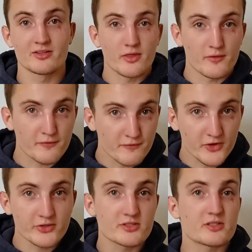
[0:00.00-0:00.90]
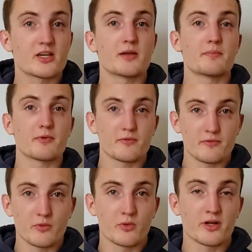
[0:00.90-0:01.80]
The first tip
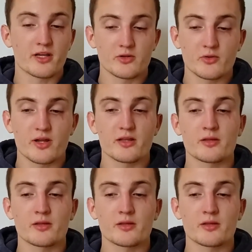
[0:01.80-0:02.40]
for integrating